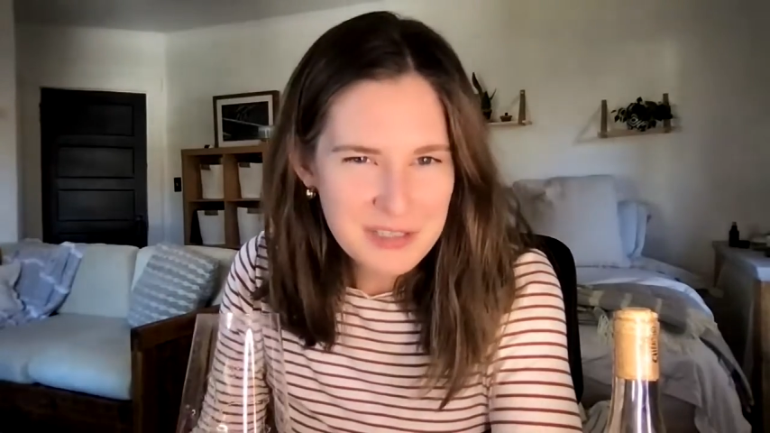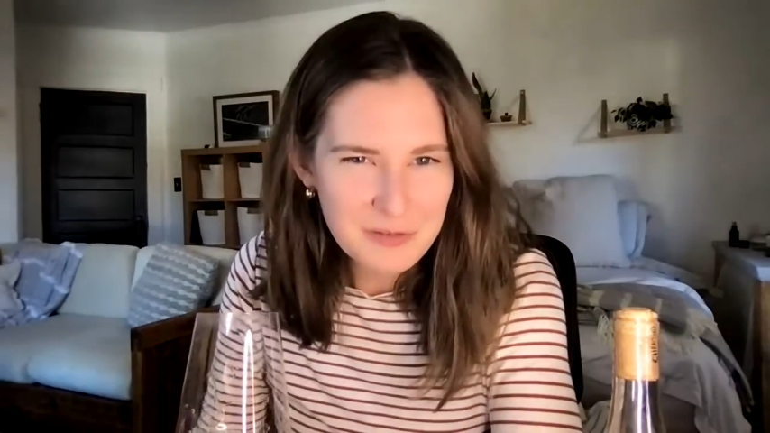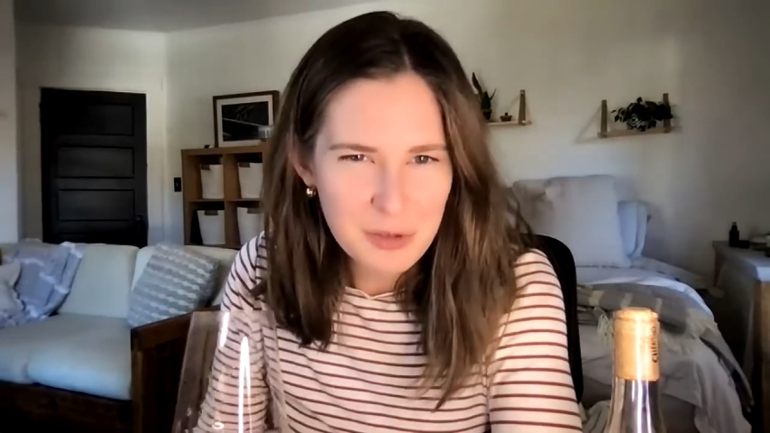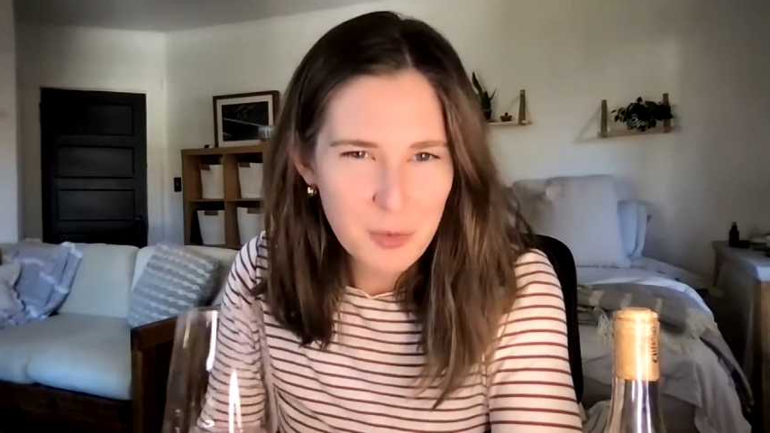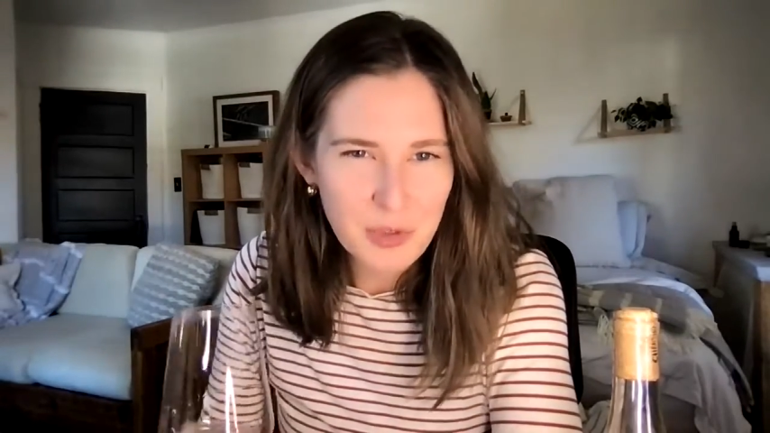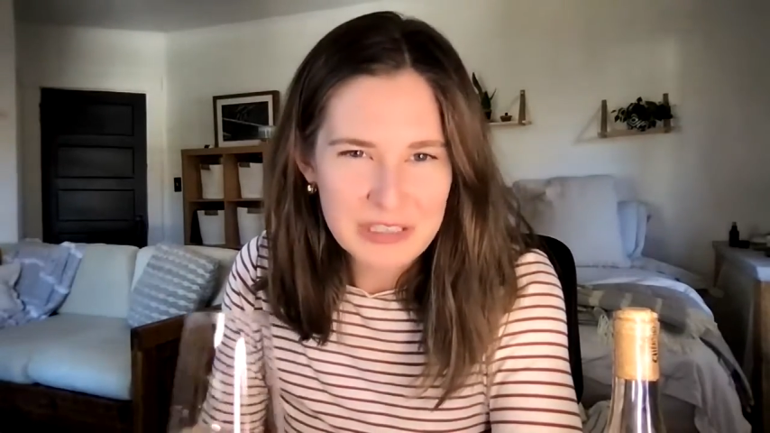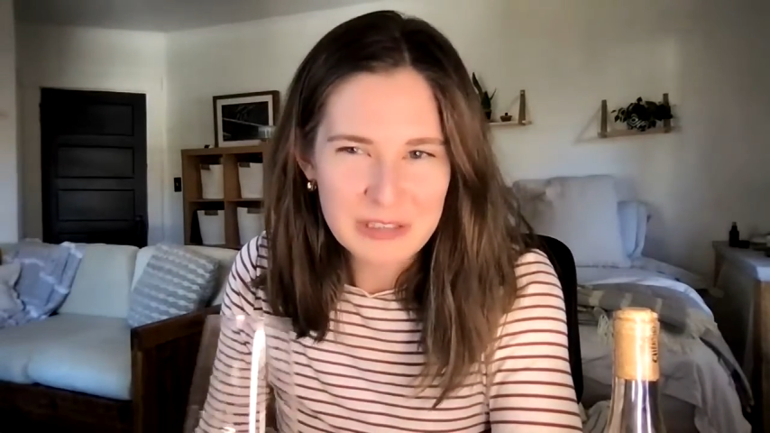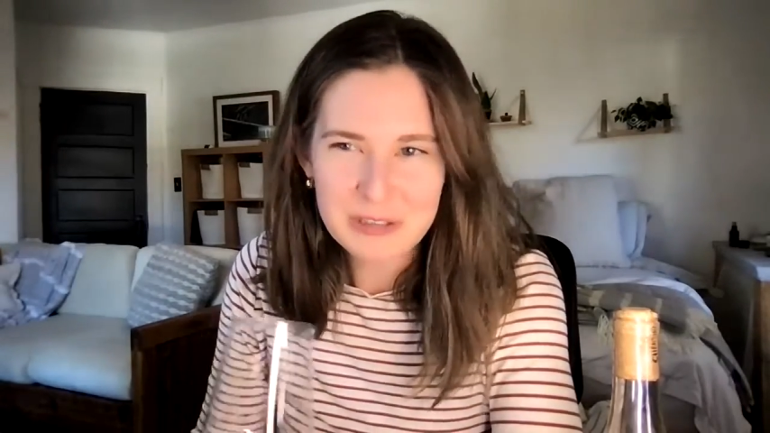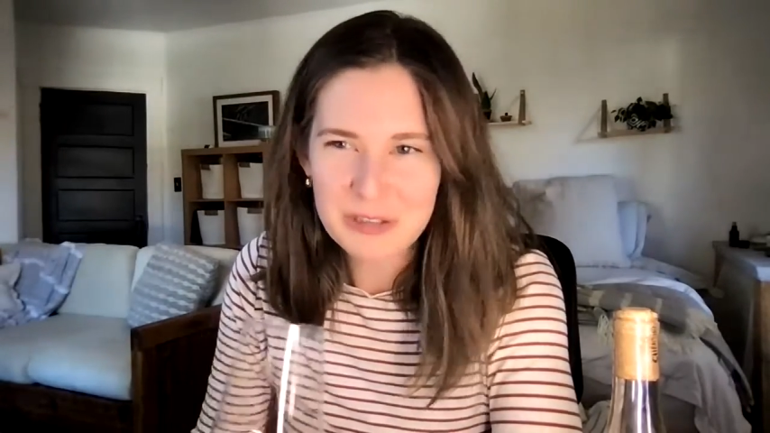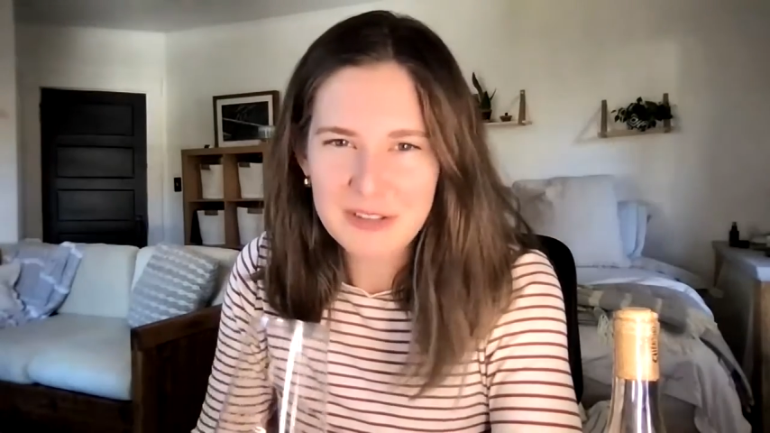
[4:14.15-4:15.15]
if you
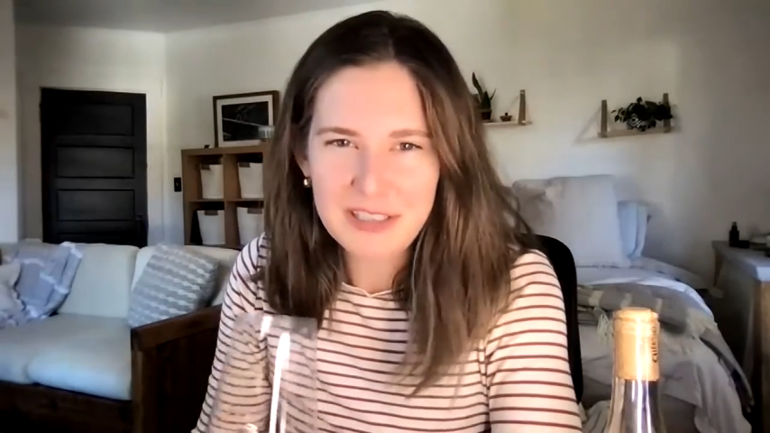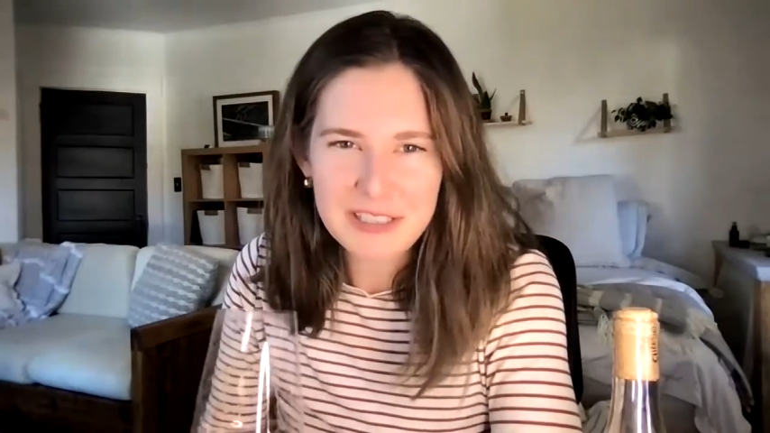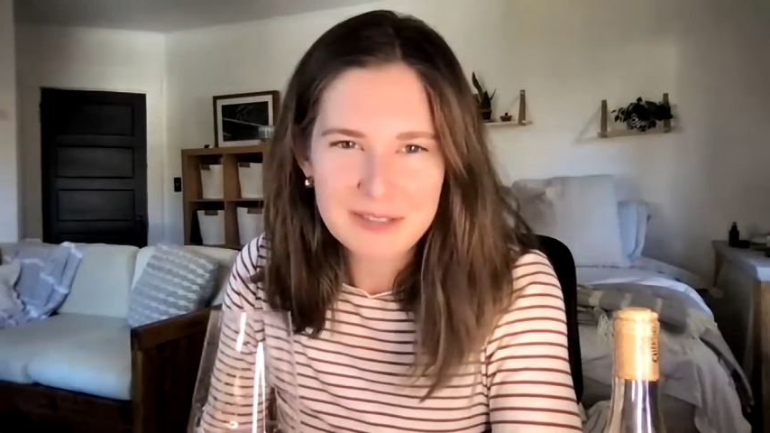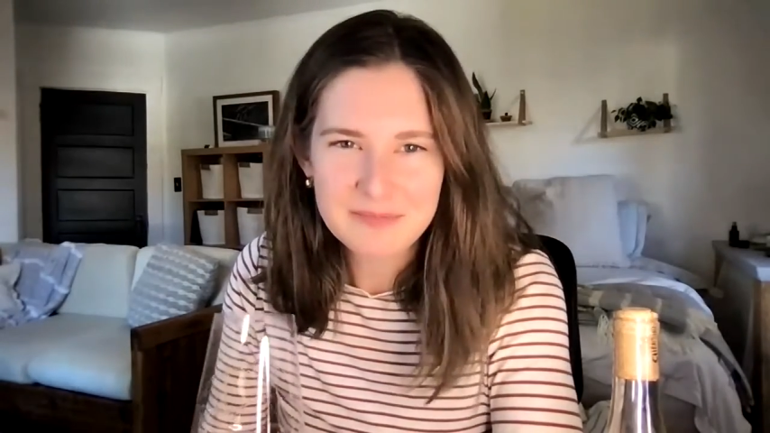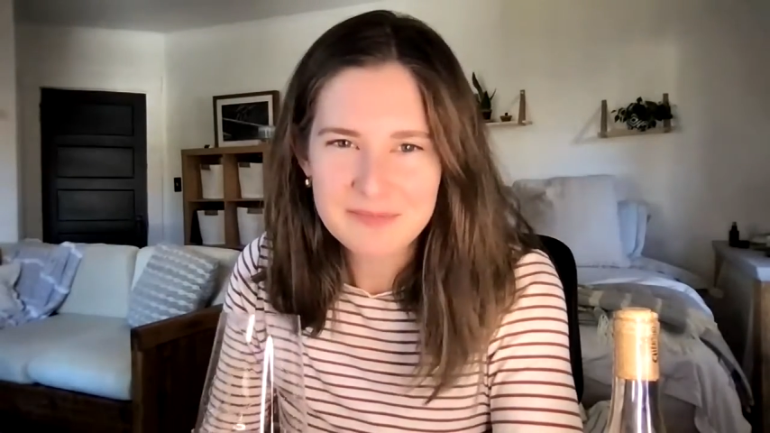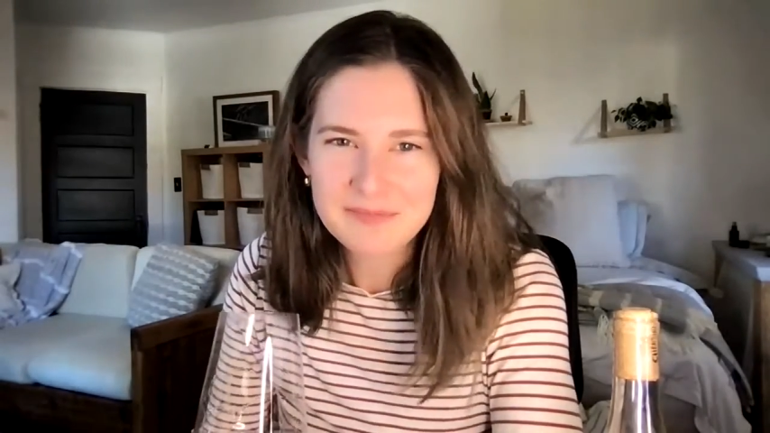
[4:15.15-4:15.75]
will, or like